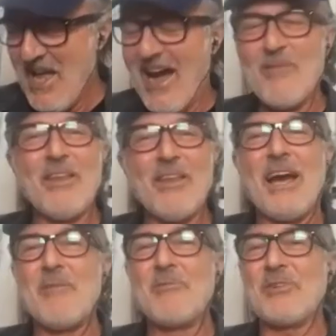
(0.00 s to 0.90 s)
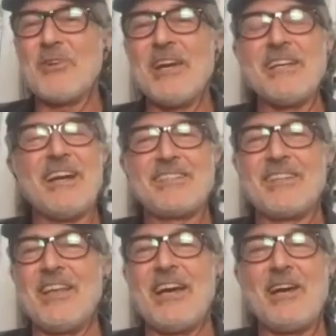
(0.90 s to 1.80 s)
I'm la- I'm trying not
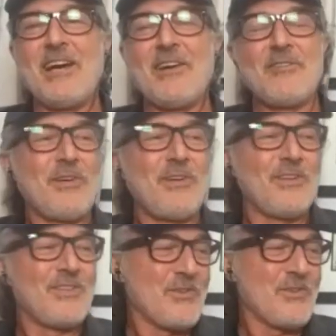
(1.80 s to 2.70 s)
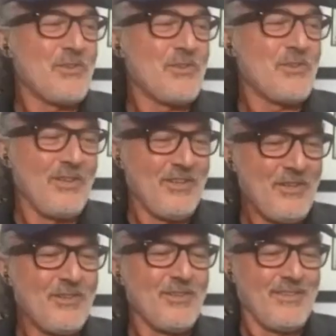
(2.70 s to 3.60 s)
to laugh because you're you're you know
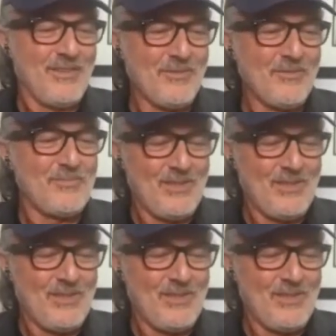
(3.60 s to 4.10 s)
you're you're